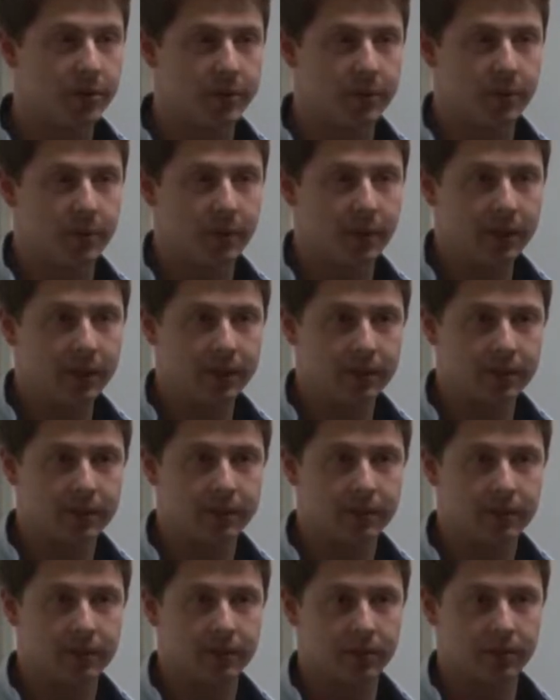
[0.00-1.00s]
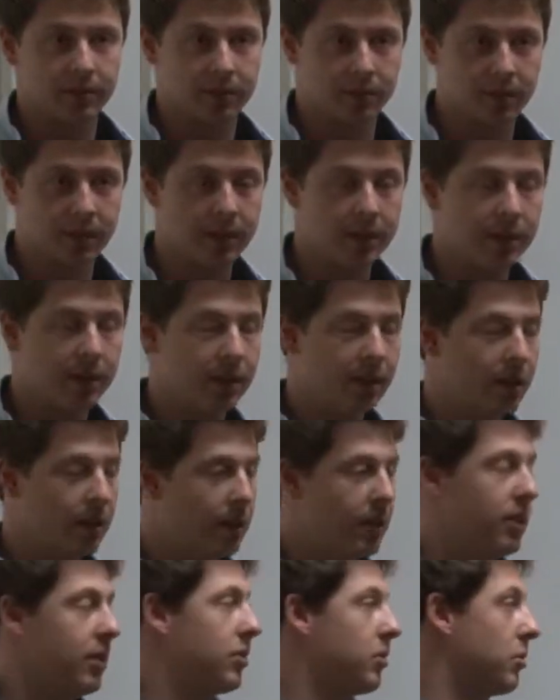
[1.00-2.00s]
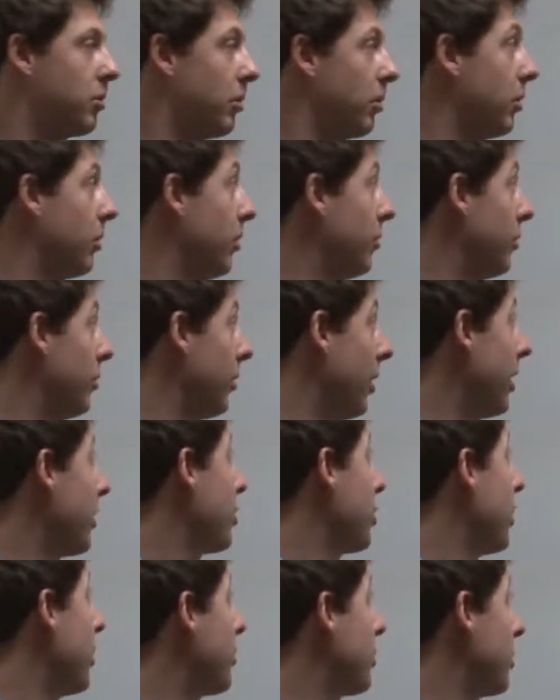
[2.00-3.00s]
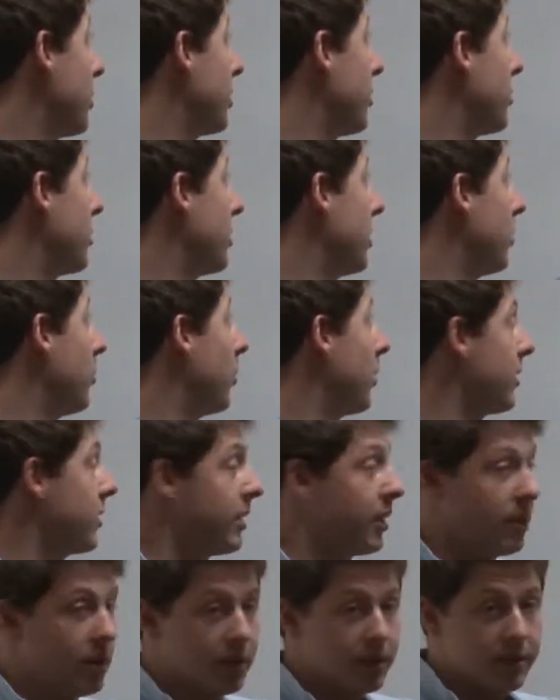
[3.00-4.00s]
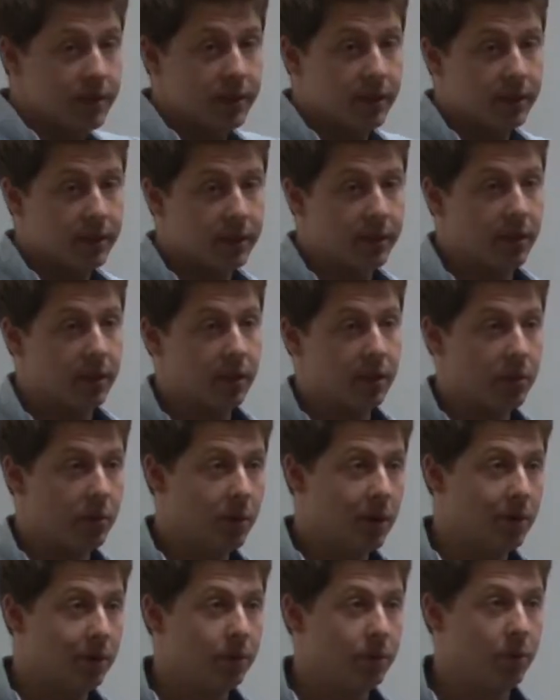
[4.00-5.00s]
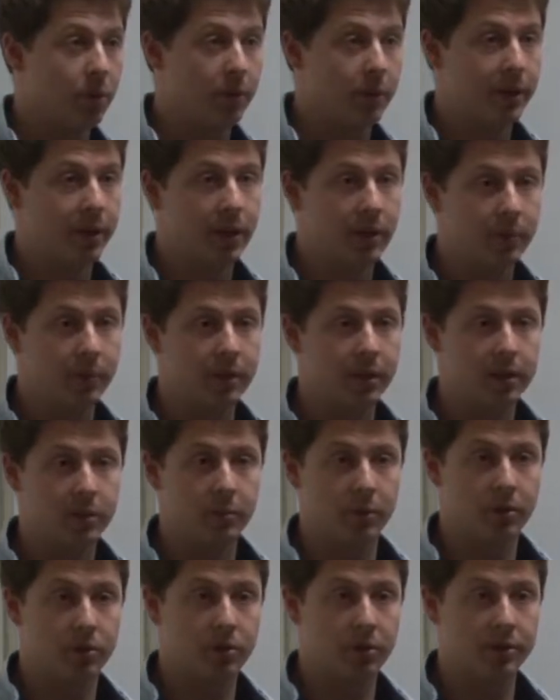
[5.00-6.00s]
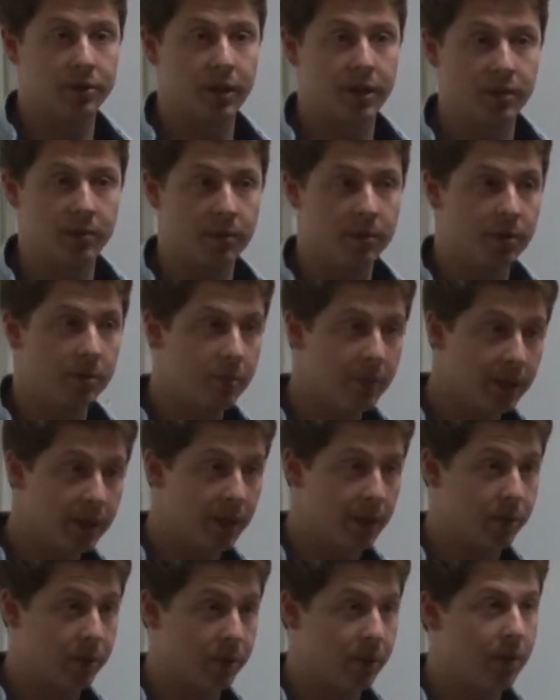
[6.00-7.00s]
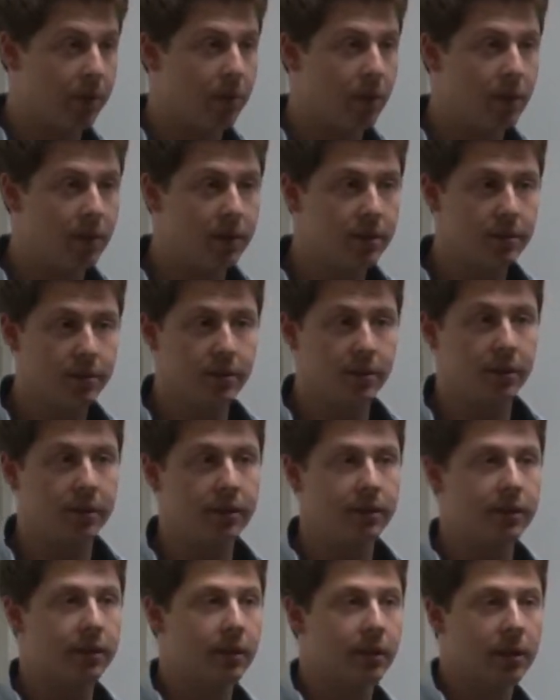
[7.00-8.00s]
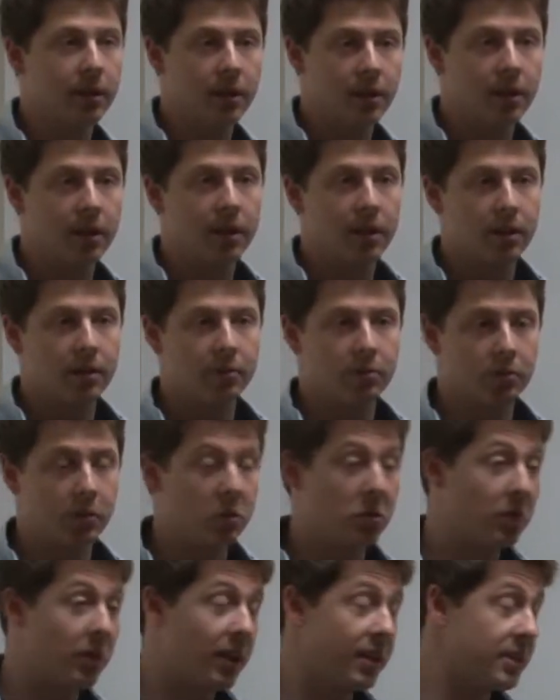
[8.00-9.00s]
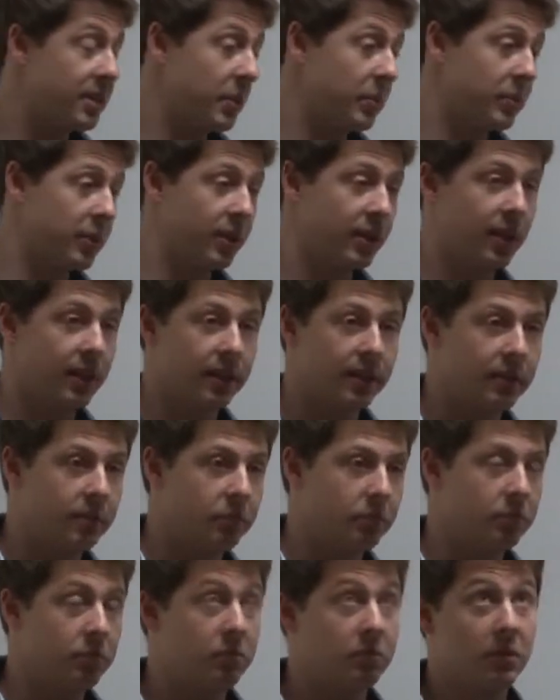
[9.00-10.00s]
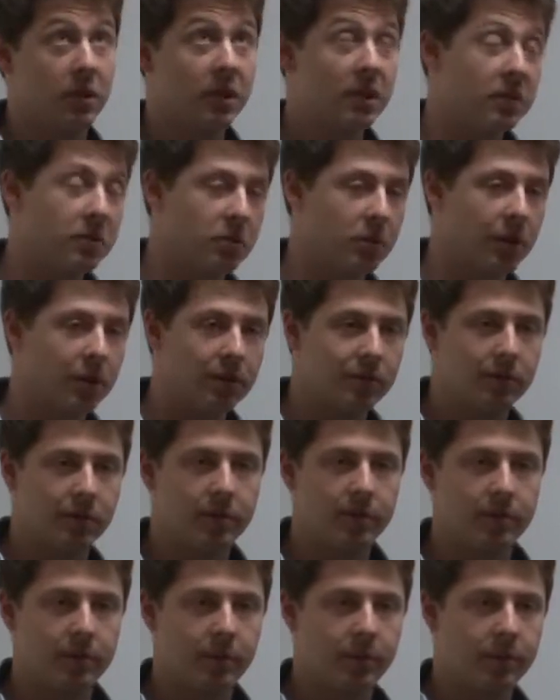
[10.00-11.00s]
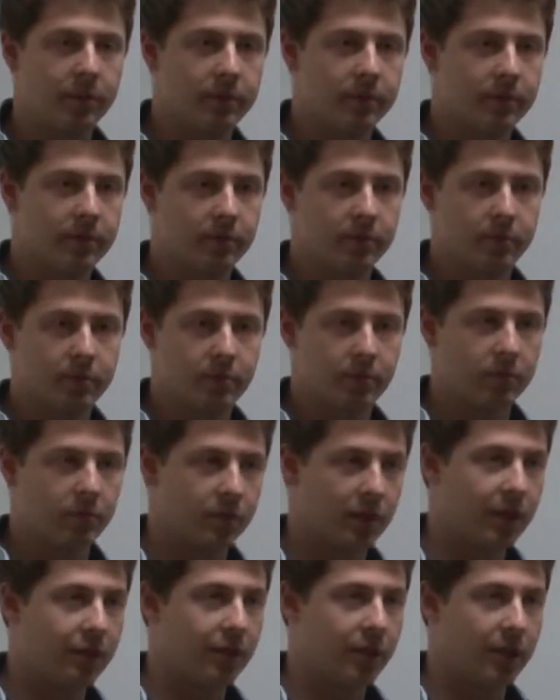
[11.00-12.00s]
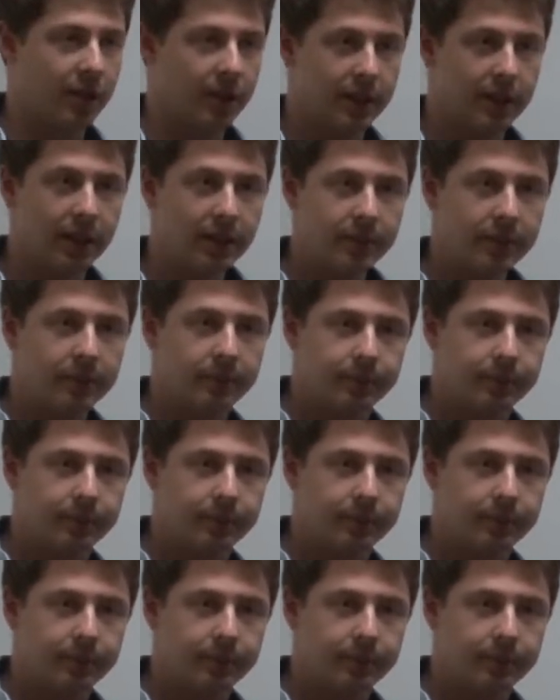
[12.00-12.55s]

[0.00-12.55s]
PCP, okay? So if you're actually interested to see what is the constant, then you would have to open up the exponential size PCP, count the queries, right? You will get something like 10, 12, roughly like that.